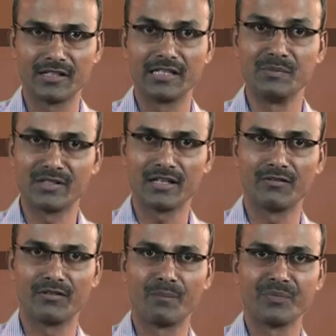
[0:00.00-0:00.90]

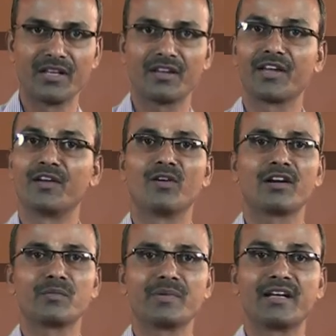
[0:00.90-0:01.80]
himself
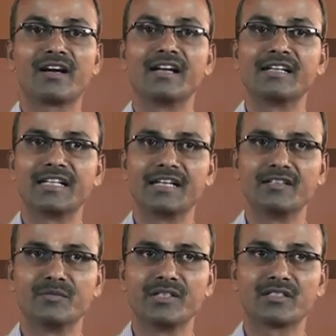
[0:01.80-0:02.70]
cannot be
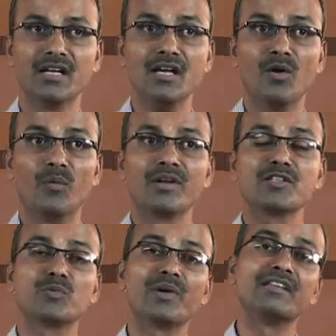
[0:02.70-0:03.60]
contained. Means
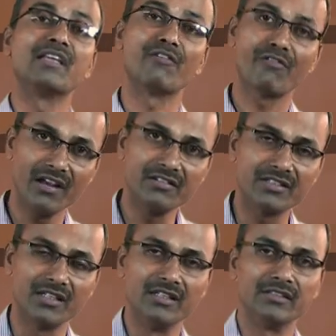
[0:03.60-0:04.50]
once when they felt,
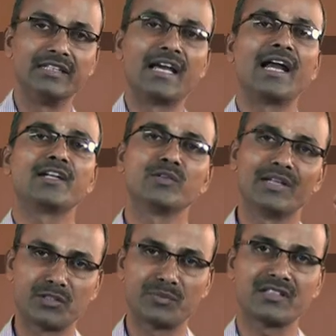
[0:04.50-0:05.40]
they had to
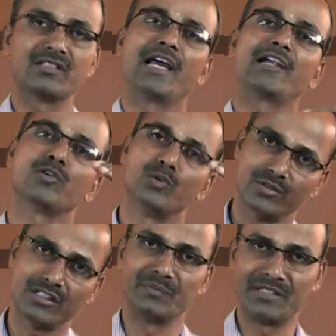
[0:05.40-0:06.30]
express, they had to do
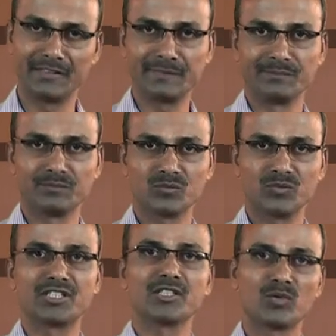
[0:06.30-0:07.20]
something.
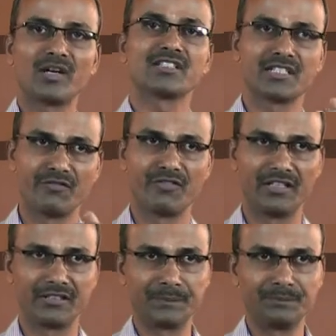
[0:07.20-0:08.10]
This is what she
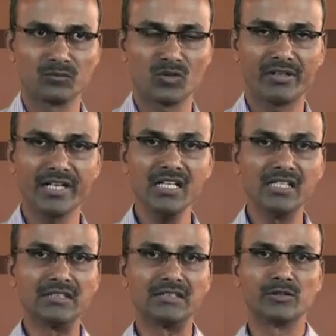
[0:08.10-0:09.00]
felt. Okay,
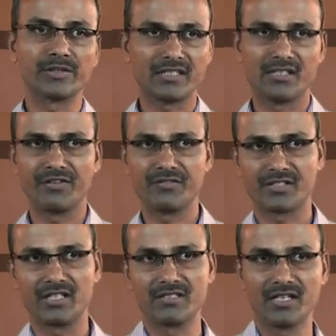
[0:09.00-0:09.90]
look at the fifth
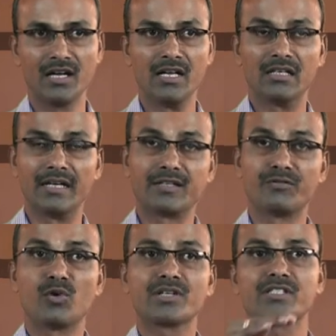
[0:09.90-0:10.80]
stanza. It
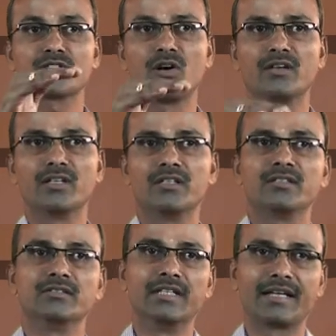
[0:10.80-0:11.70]
focuses on
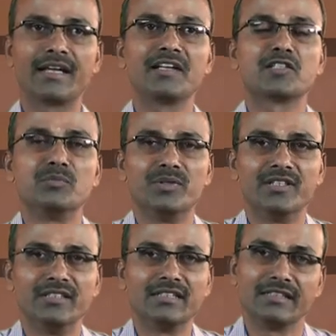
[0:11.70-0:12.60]
the caged
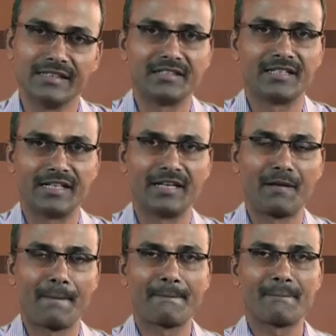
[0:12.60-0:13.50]
bird yet
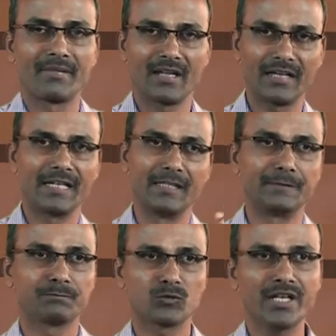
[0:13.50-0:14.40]
again.
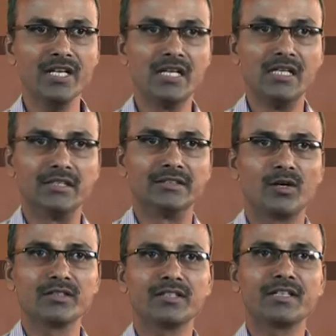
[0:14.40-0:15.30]
Okay, the
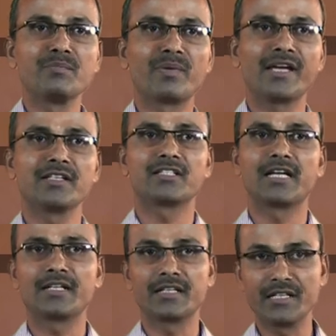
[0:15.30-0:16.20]
author implies
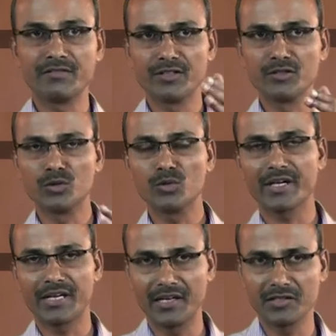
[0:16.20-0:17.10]
that even though
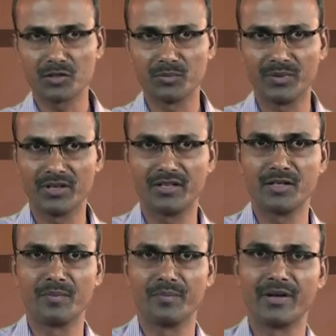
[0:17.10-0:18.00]
caged
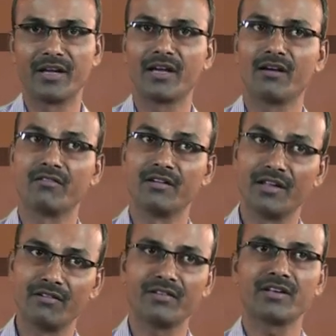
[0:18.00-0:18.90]
bird may have
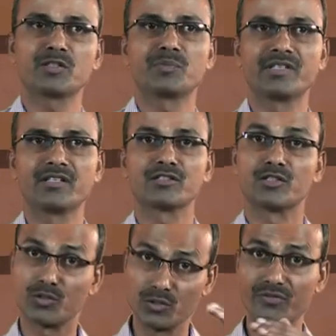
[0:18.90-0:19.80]
never experienced
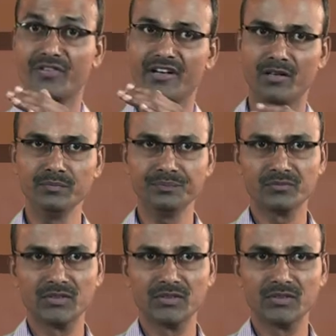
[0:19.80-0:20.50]
true freedom,